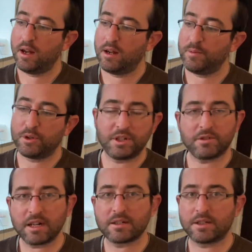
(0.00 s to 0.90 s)
You can
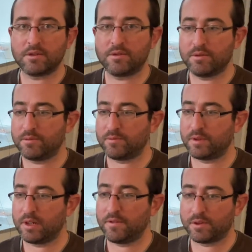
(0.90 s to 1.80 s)
direct sow,
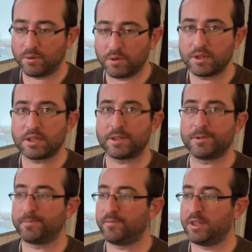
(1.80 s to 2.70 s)
of course.
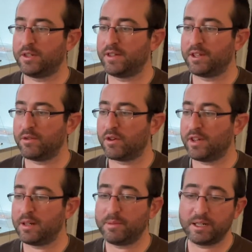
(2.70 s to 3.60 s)
There's nothing wrong with that.
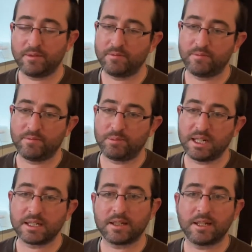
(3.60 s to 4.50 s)
In many
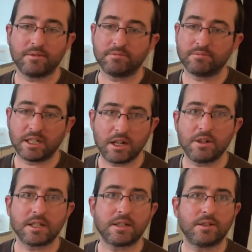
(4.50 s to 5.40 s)
plants like
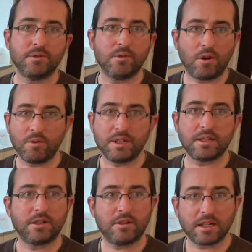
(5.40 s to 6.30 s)
carrots, you always
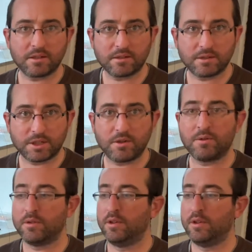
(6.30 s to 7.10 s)
direct sow.